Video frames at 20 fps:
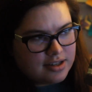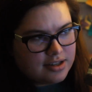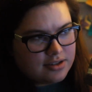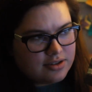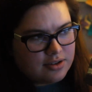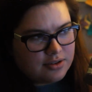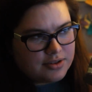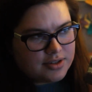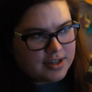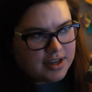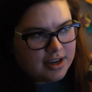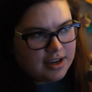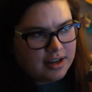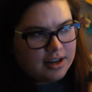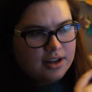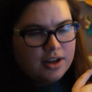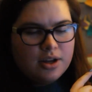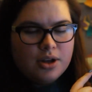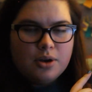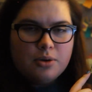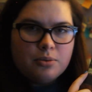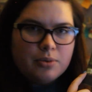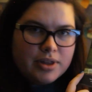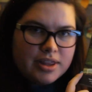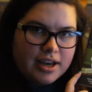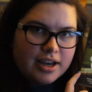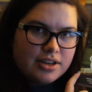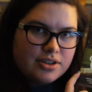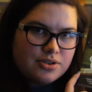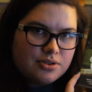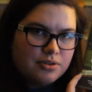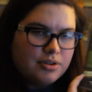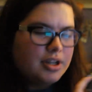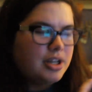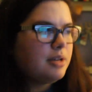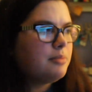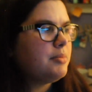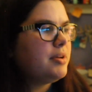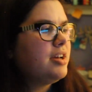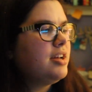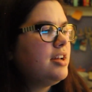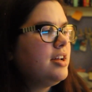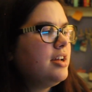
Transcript: associate with ice cream.